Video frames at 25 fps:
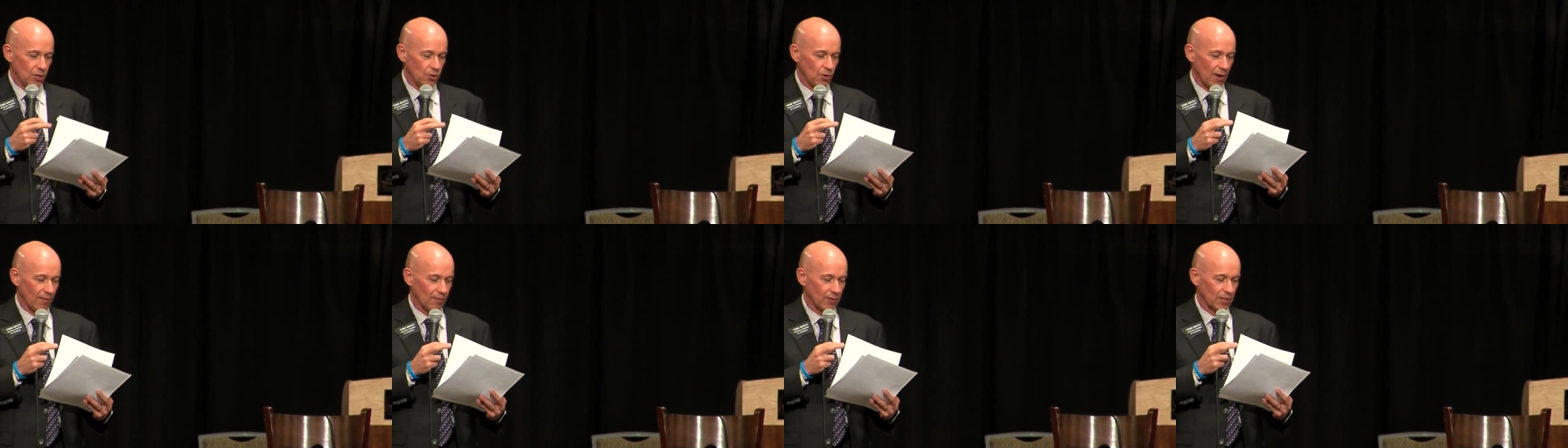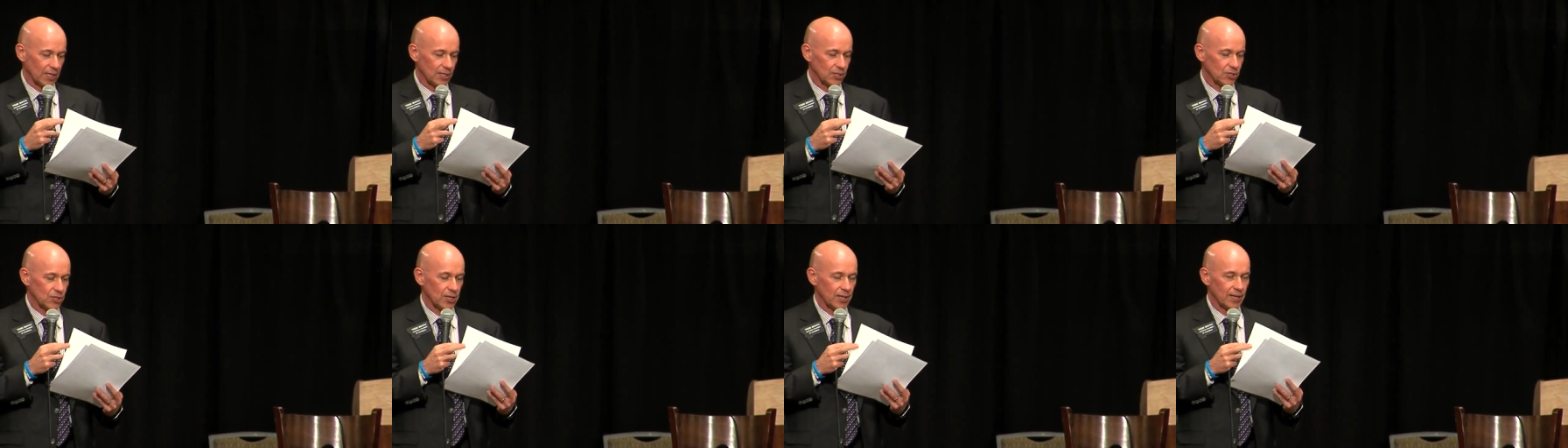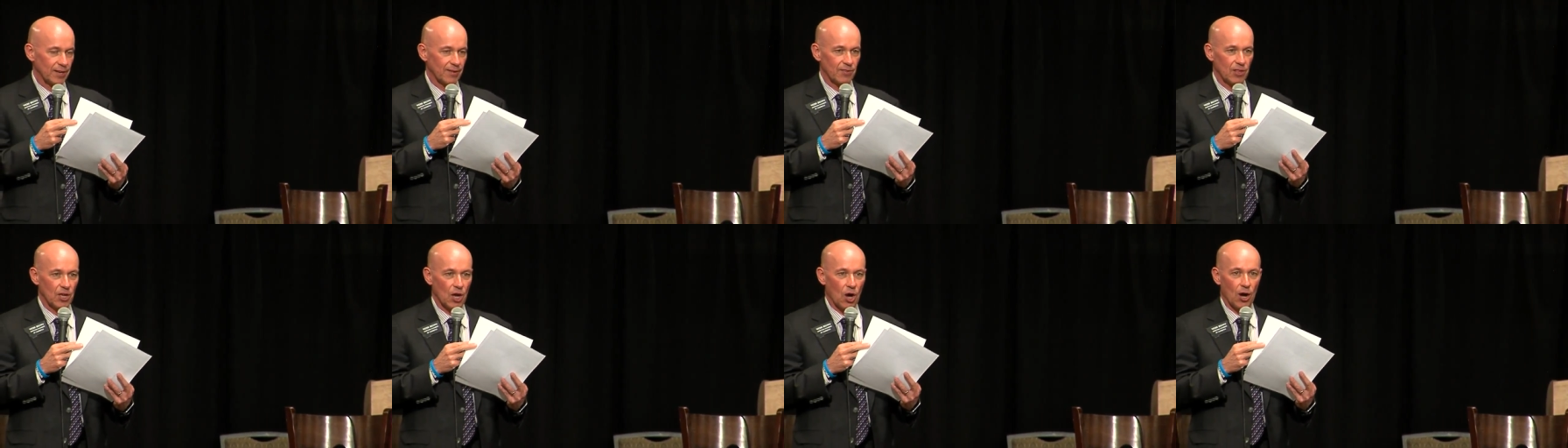you have a
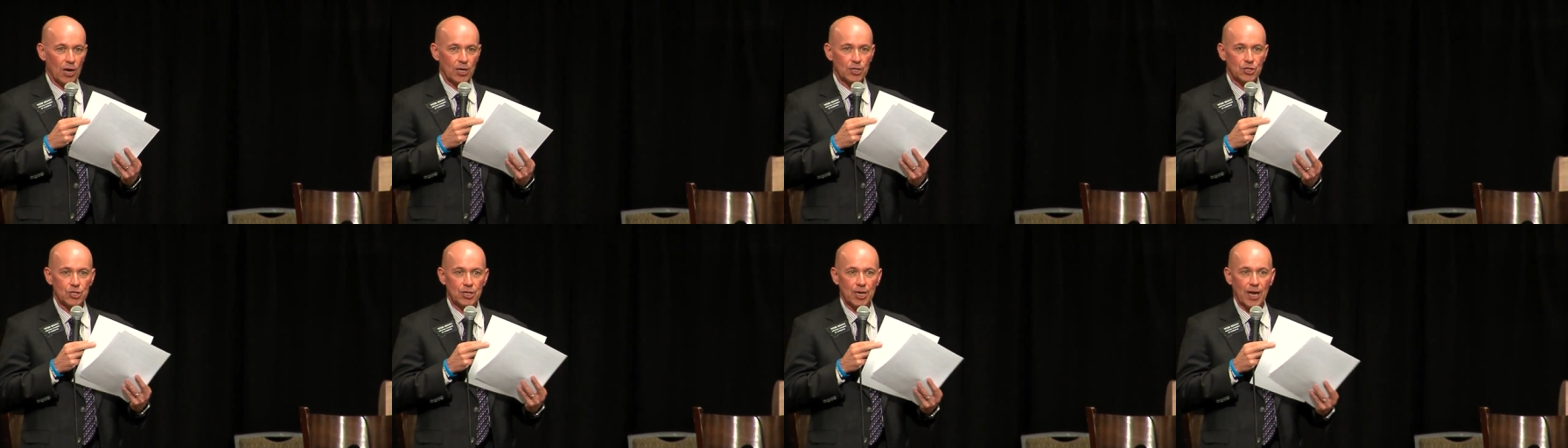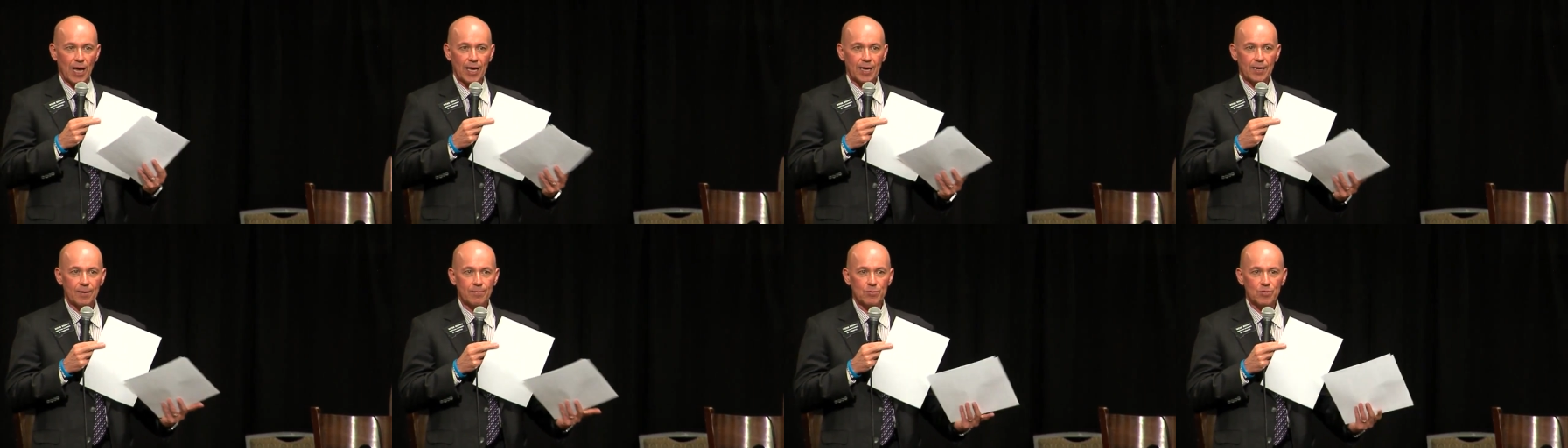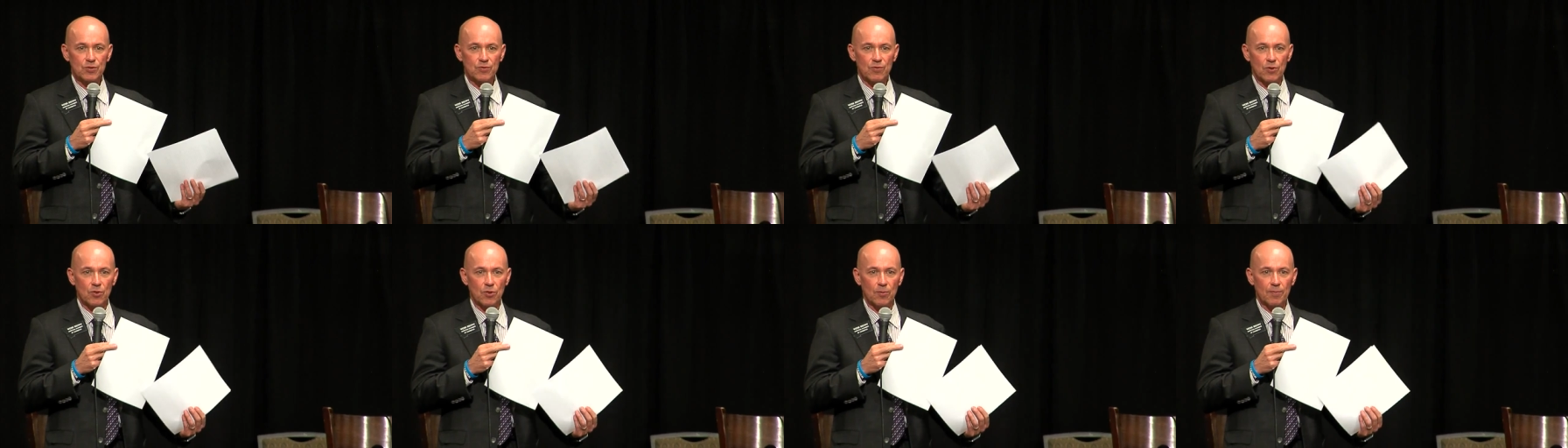listing of the auction
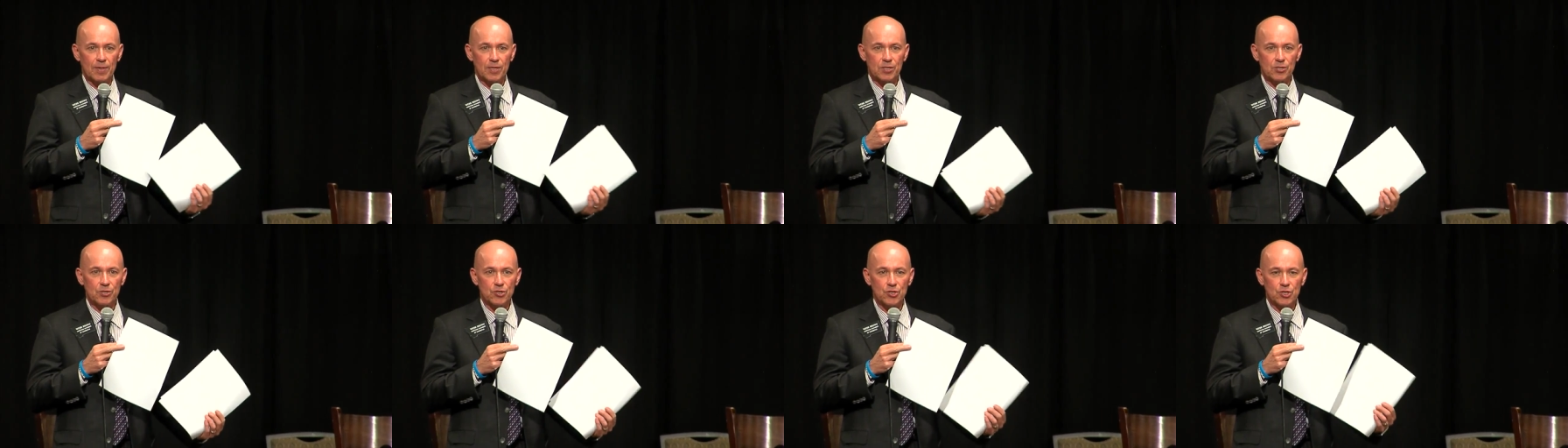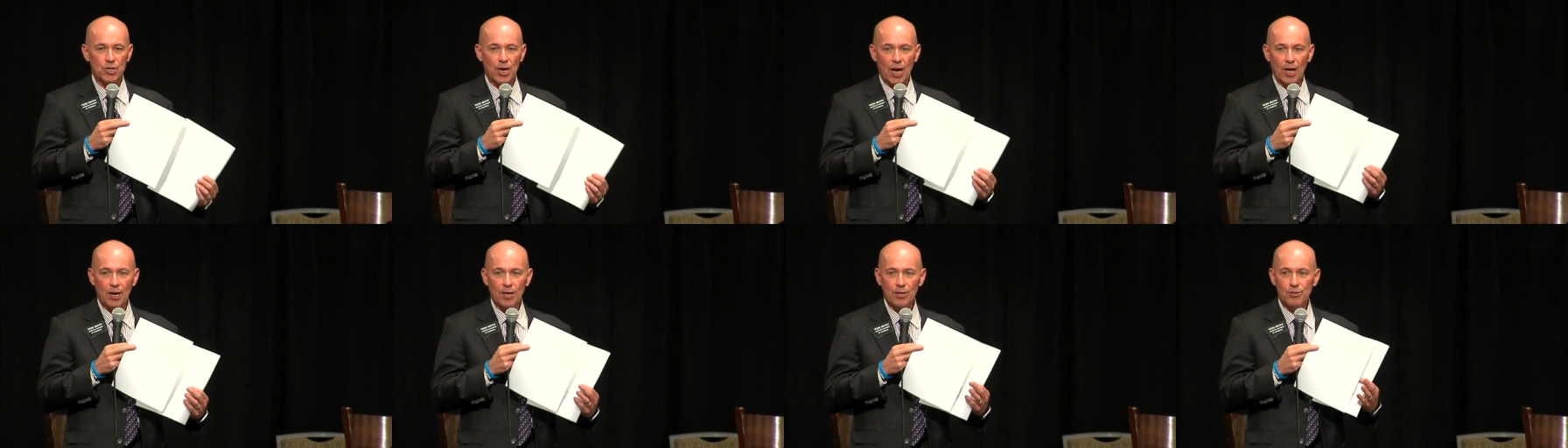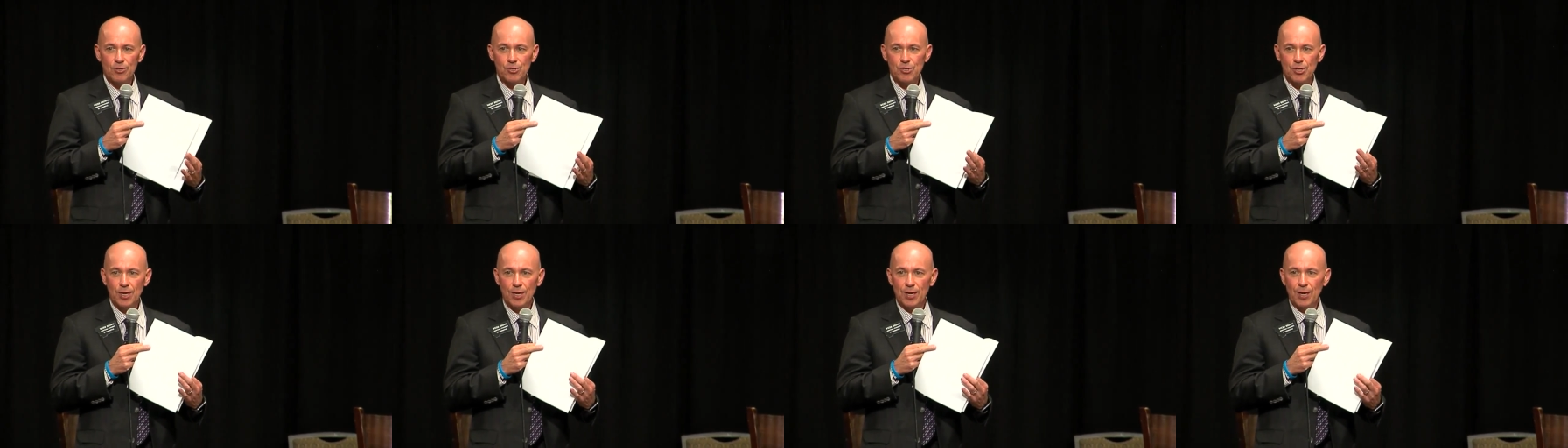items for the Business
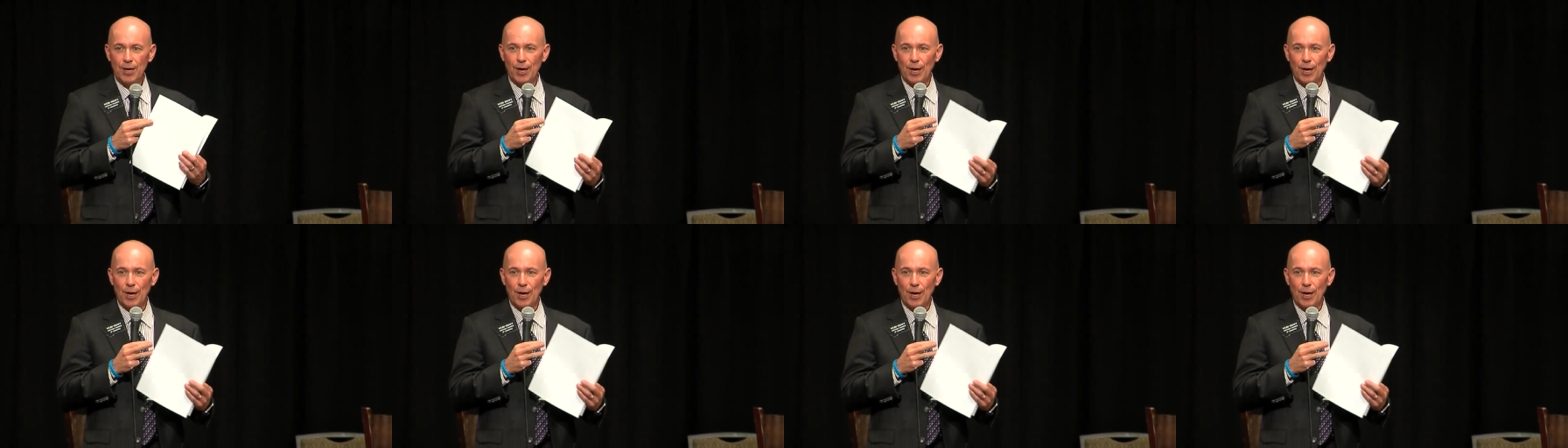Challenge.